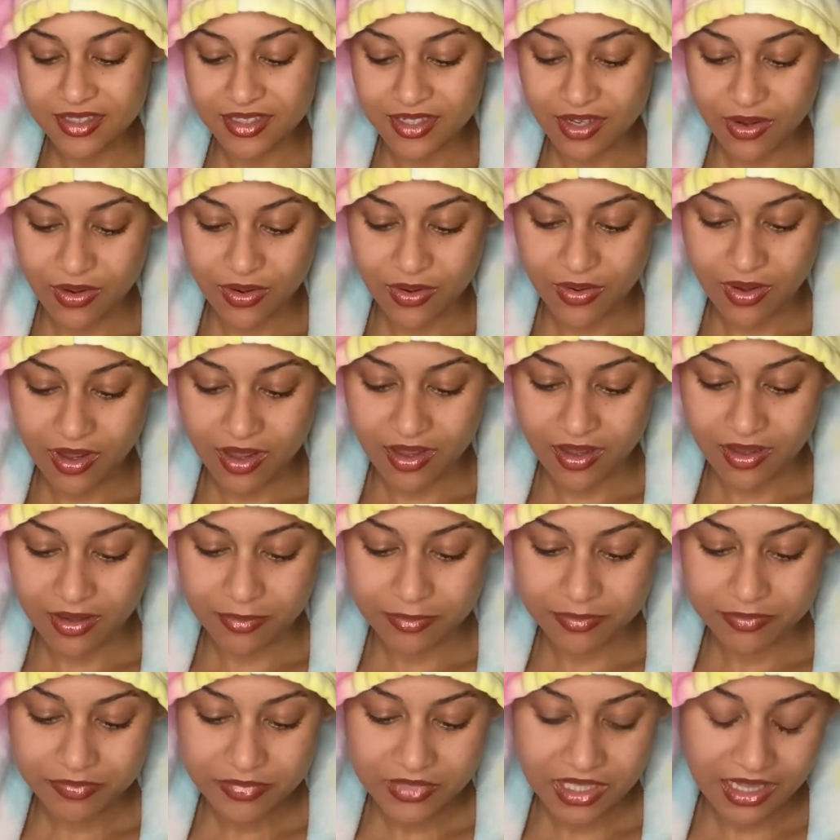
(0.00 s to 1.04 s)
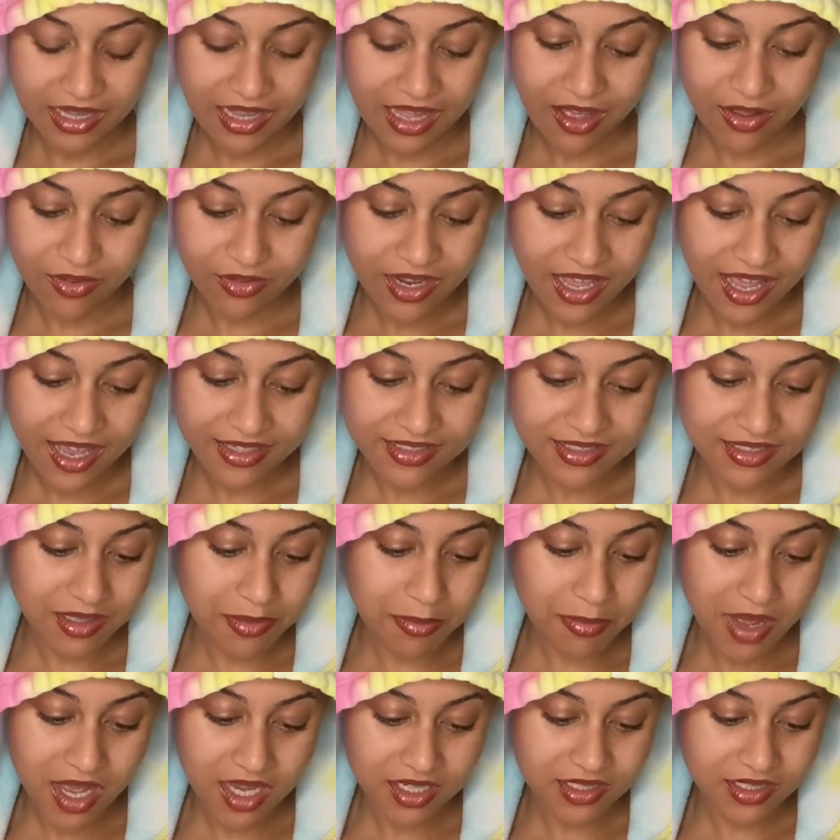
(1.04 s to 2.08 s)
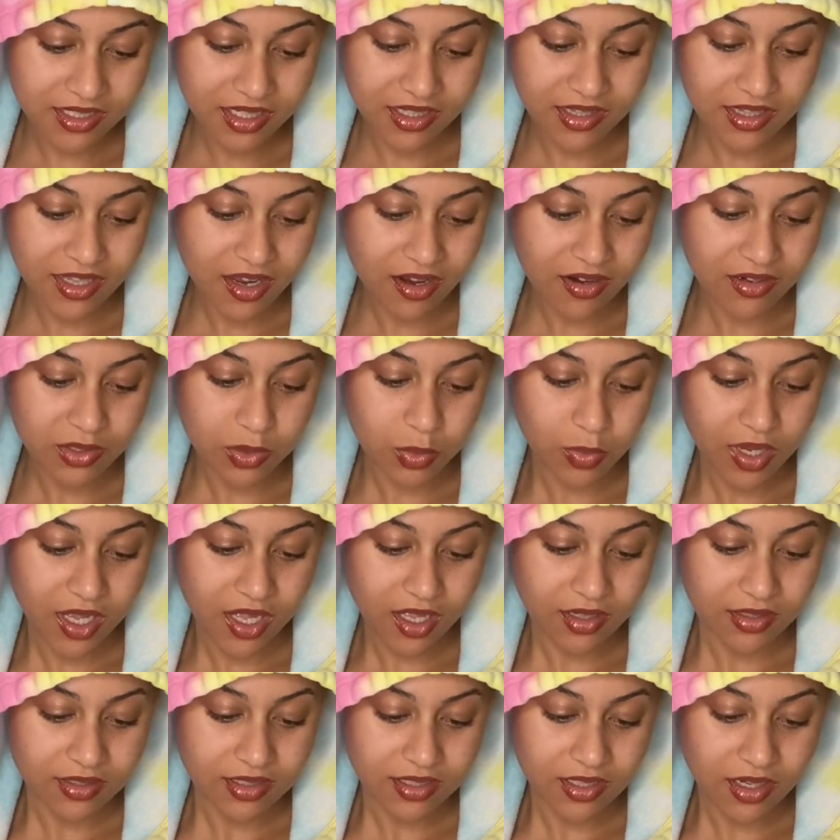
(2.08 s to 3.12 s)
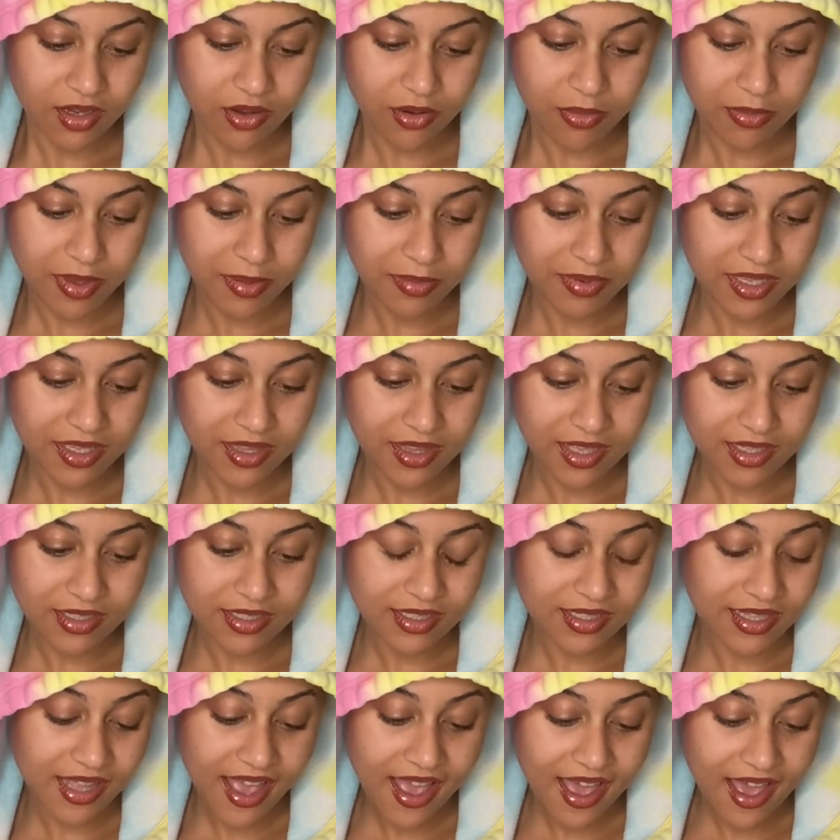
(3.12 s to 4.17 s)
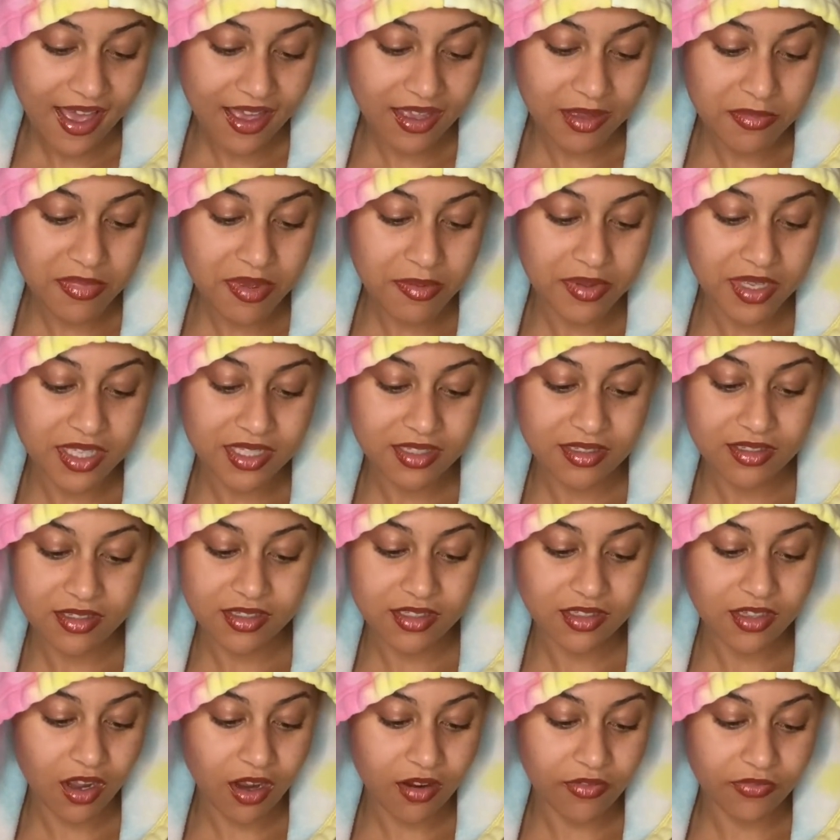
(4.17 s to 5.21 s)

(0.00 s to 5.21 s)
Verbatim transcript: so um, Cloud has the musk in there as well. So maybe that's that. And maybe it's the star